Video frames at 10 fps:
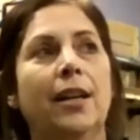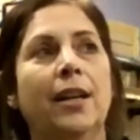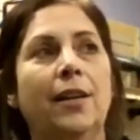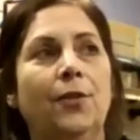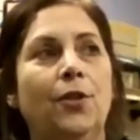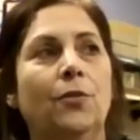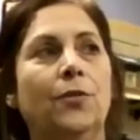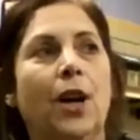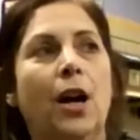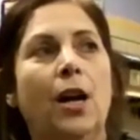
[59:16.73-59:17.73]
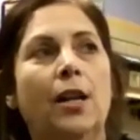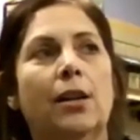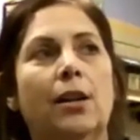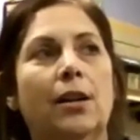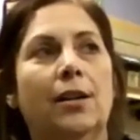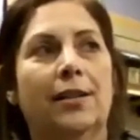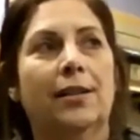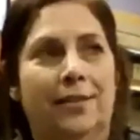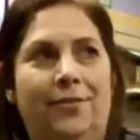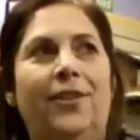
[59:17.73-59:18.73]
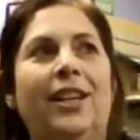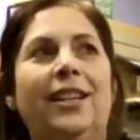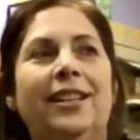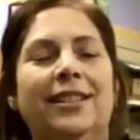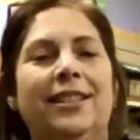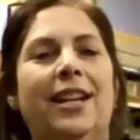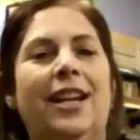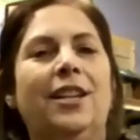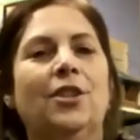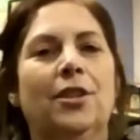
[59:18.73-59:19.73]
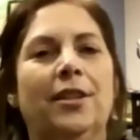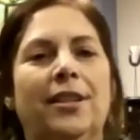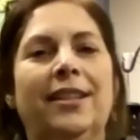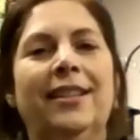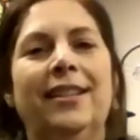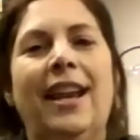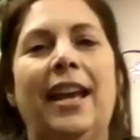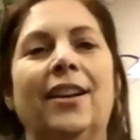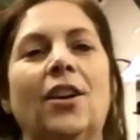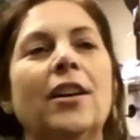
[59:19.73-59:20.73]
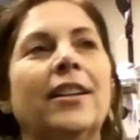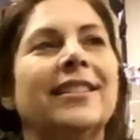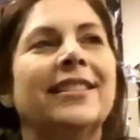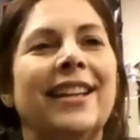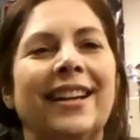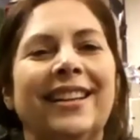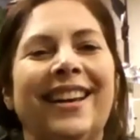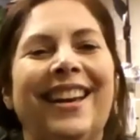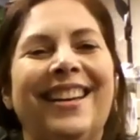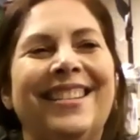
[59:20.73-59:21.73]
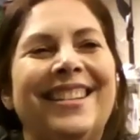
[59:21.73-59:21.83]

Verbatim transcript: If you've got our feeding station, hang on a second.